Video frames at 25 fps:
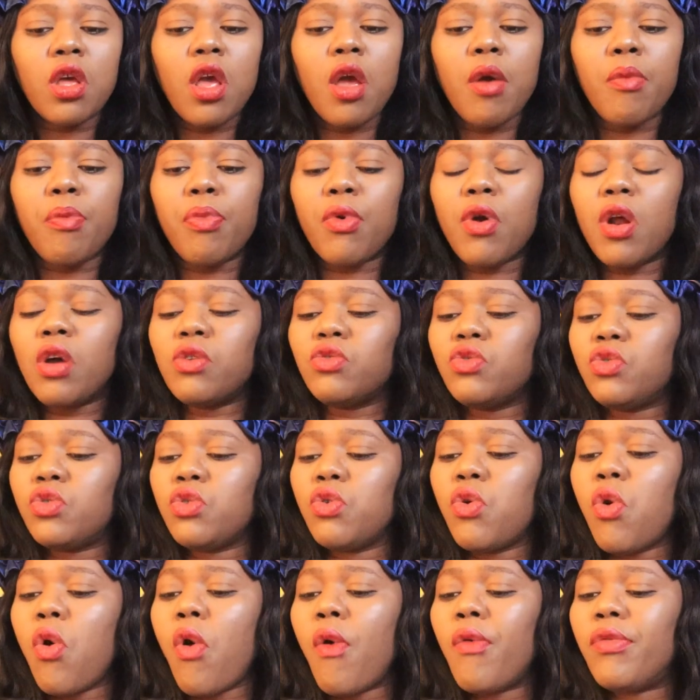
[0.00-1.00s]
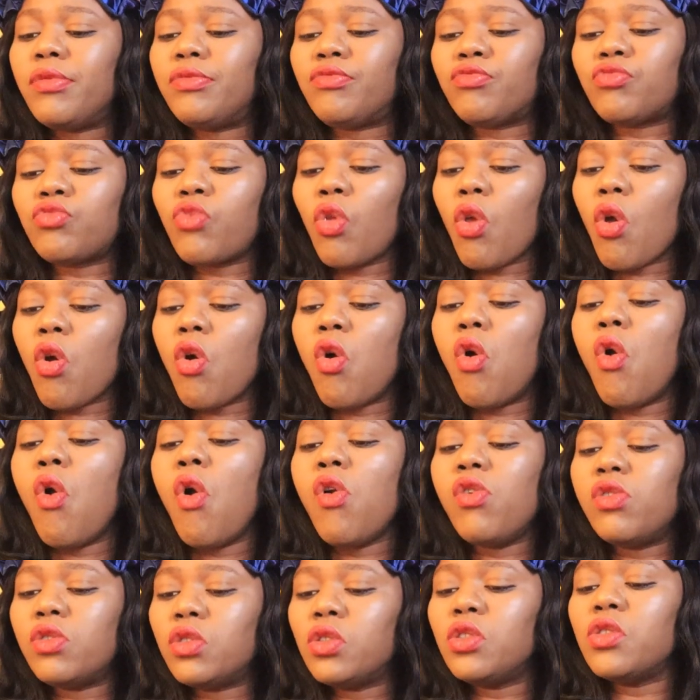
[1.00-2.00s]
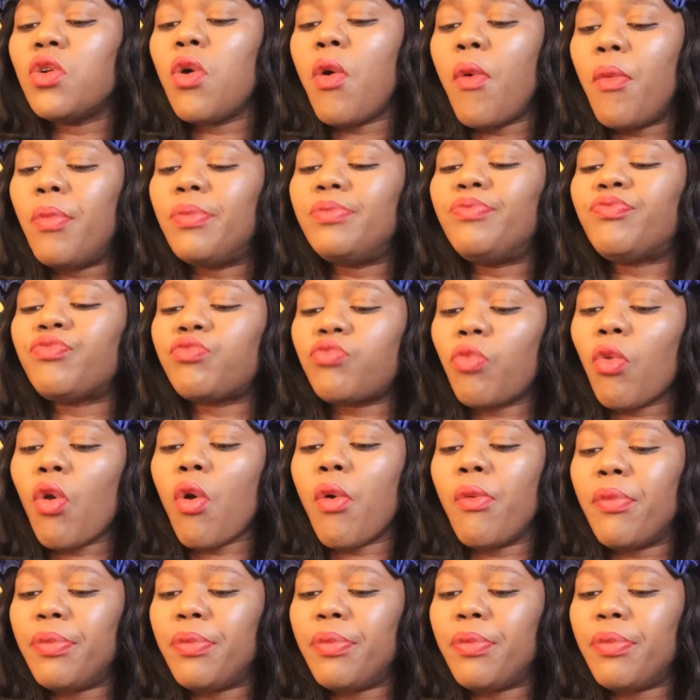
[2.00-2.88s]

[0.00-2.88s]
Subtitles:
Hey, prawns, oh. Hey.